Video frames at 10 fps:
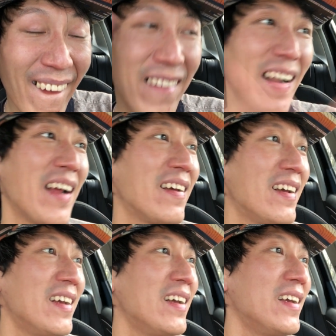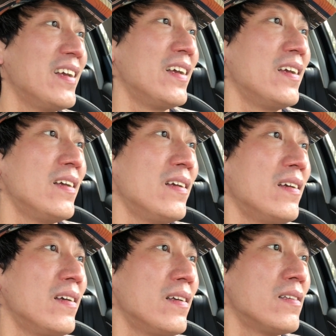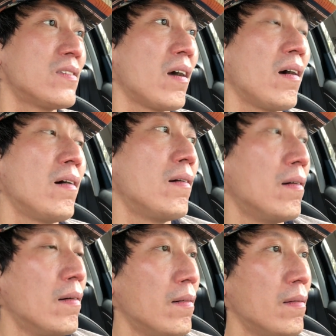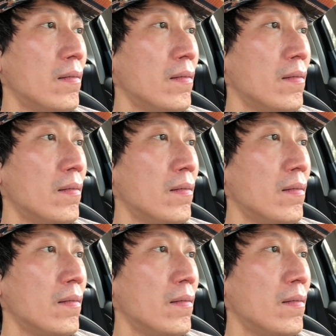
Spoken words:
right? So,